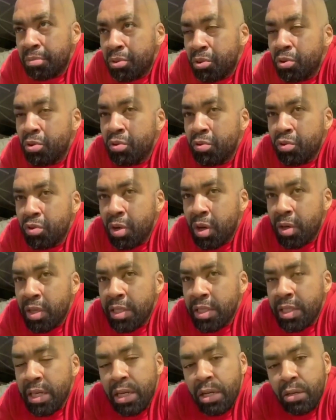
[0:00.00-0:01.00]
prove to
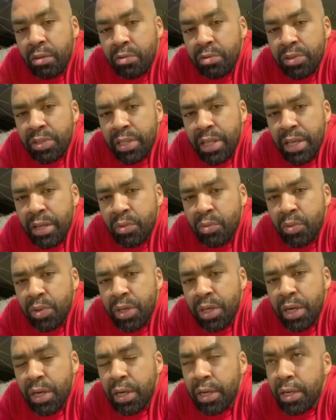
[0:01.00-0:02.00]
ourselves that
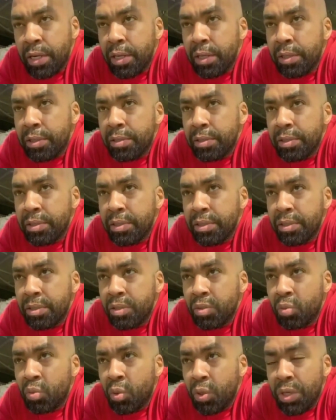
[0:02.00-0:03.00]
we are
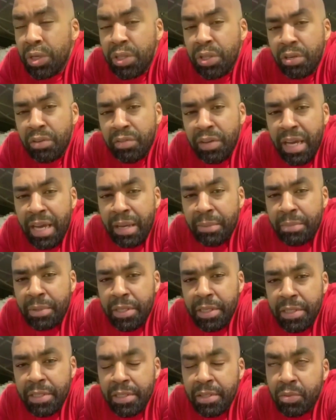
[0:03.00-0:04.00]
worthy of
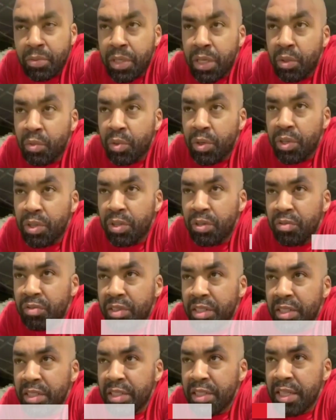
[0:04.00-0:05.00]
happiness, we are worthy
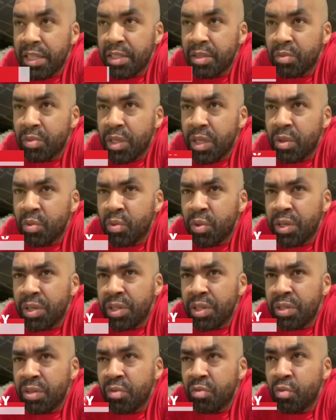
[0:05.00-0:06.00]
of success, we are
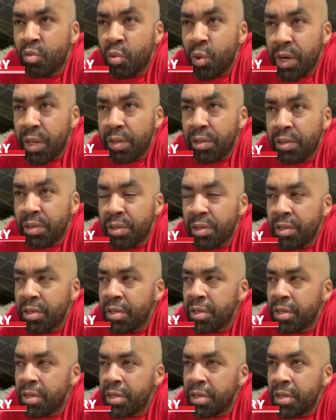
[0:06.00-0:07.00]
worthy of wealth,
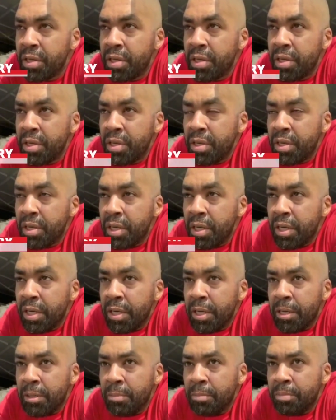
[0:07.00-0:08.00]

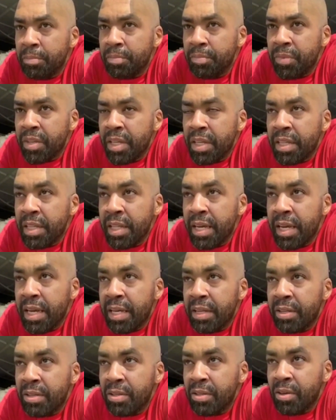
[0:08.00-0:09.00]
and
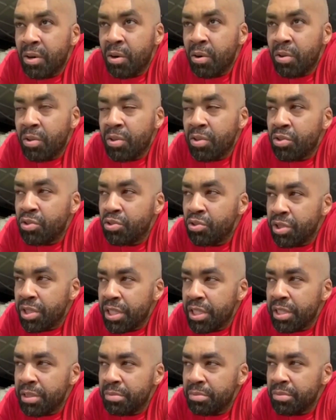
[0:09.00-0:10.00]
that all the
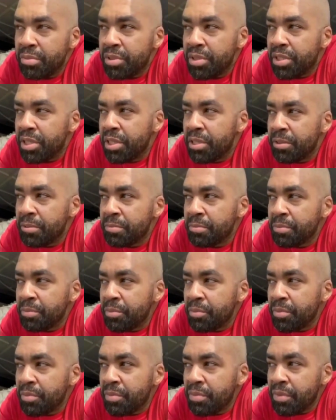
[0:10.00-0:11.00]
dreams
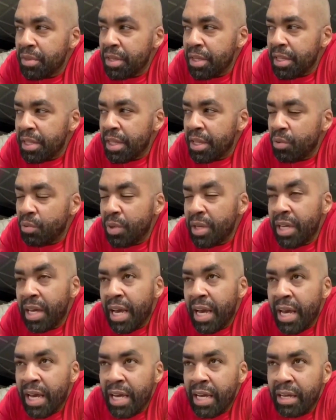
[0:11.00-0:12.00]
that we
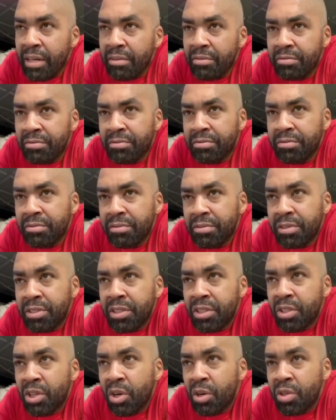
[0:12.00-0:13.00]
have,
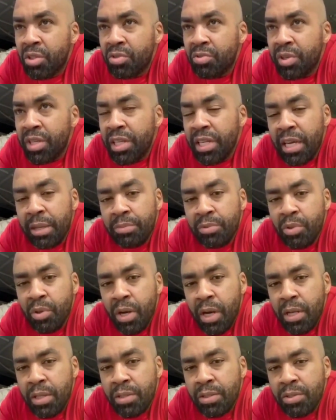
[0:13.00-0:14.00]
you know, it's really up to
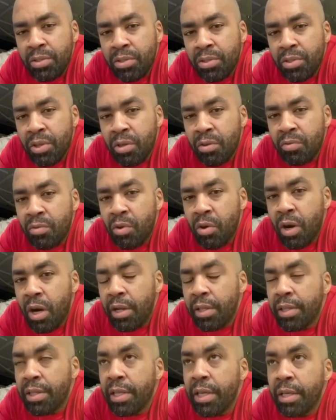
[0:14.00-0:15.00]
us to sort of
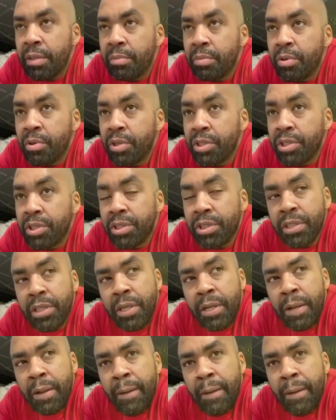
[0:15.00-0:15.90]
go out there and push